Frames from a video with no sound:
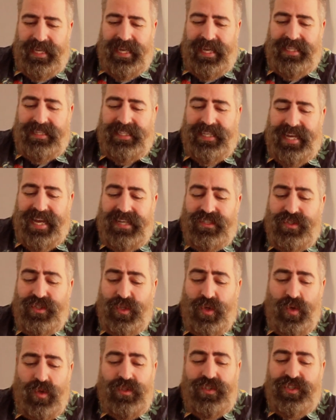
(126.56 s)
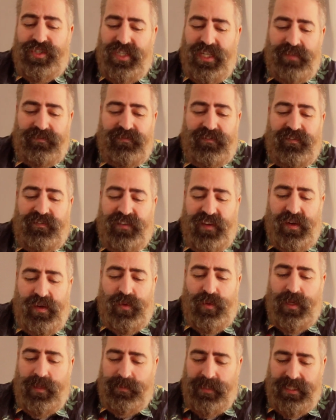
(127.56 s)
And they actually hold their shape
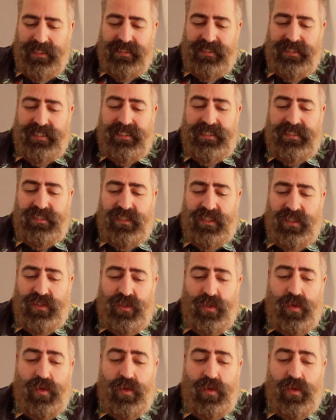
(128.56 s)
very well because these